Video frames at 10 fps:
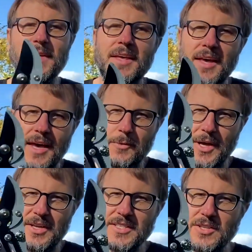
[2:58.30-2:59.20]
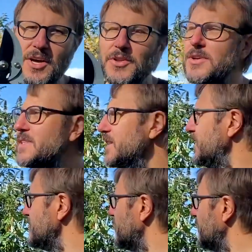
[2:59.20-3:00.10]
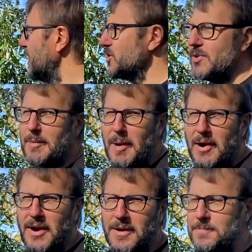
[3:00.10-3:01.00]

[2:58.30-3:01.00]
and we're going to start using this on our shrub area.